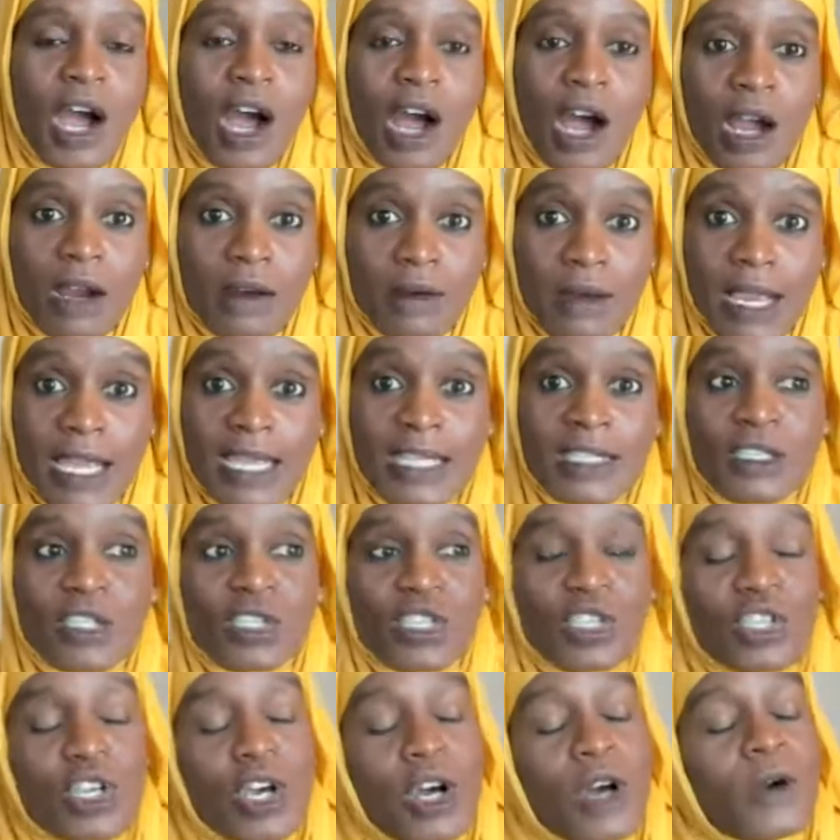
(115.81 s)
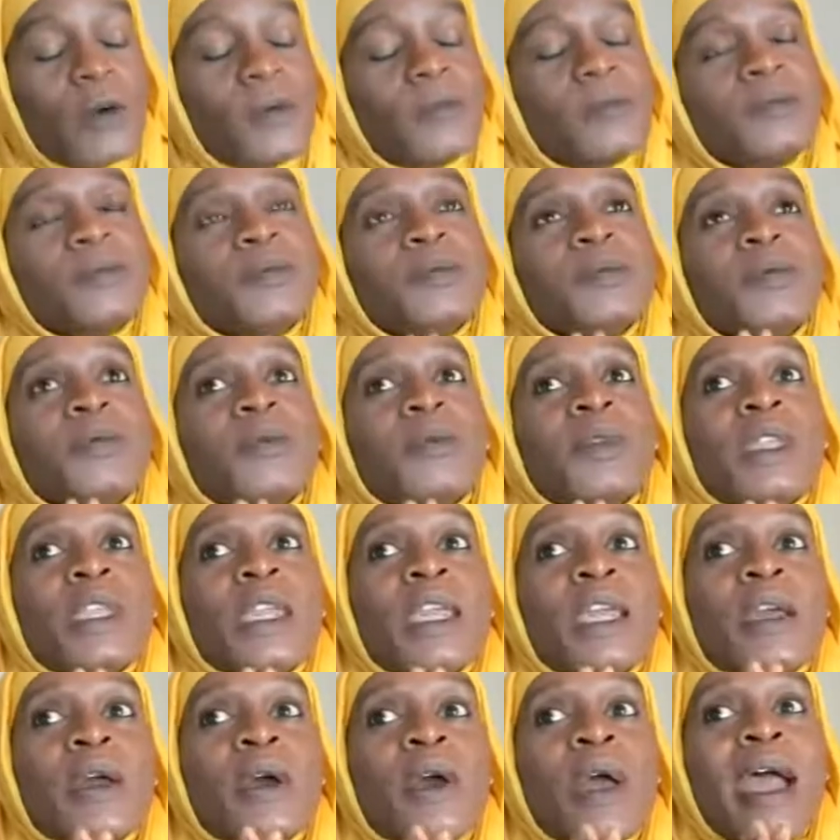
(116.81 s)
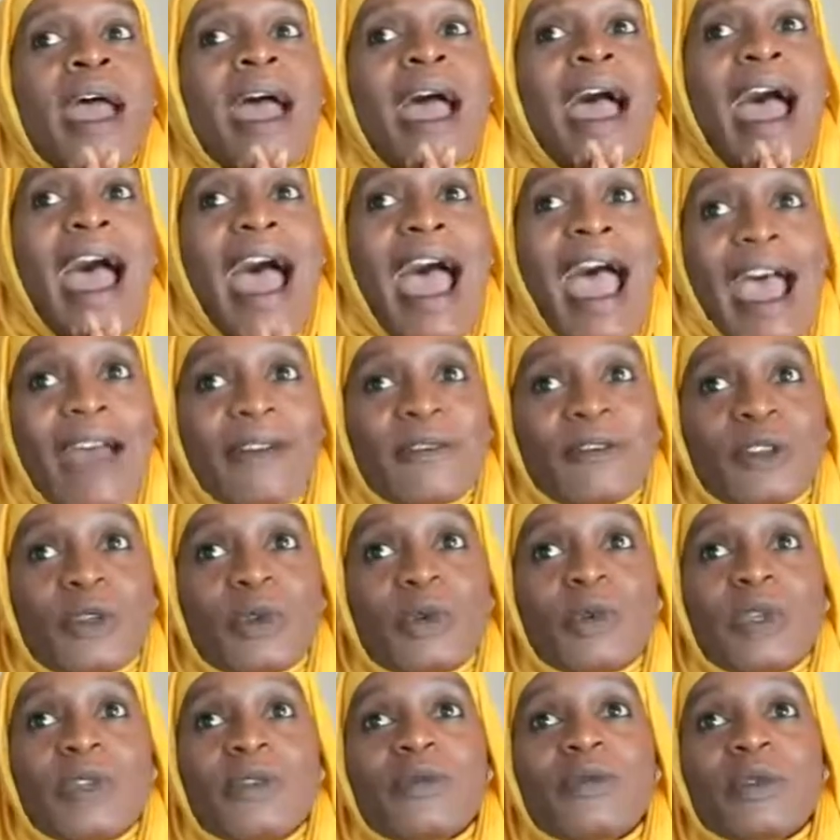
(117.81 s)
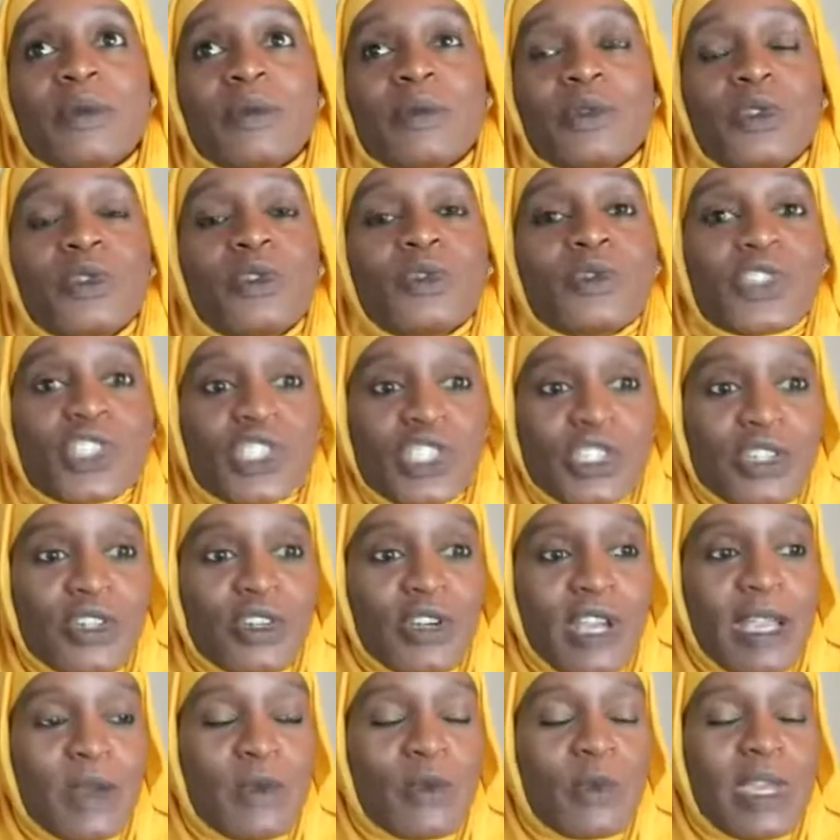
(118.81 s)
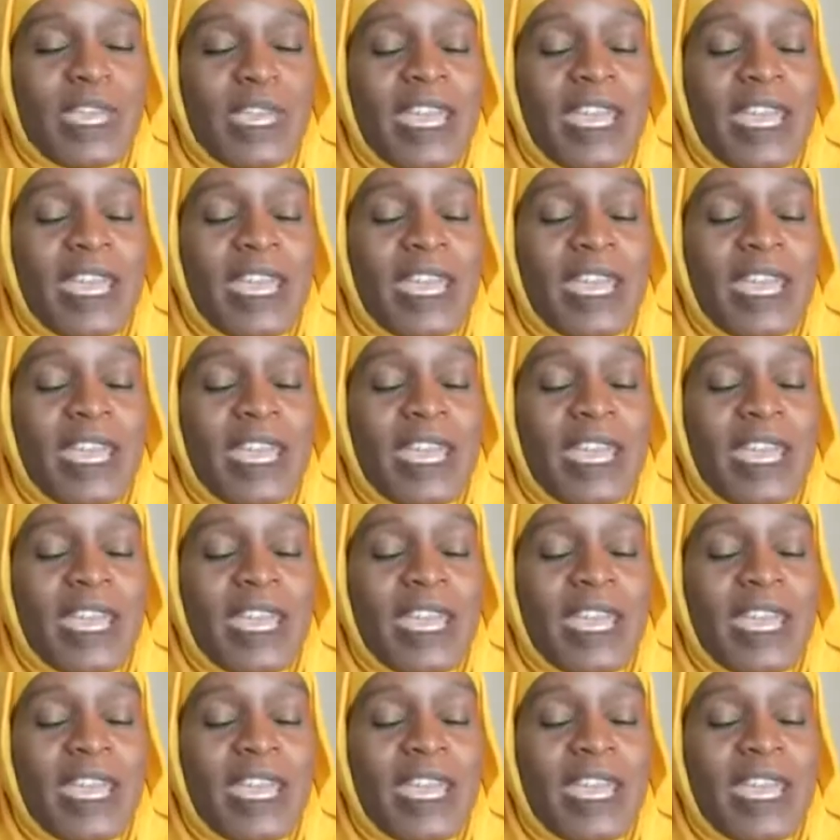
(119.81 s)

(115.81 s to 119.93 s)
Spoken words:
All right, so after we've removed sugar and we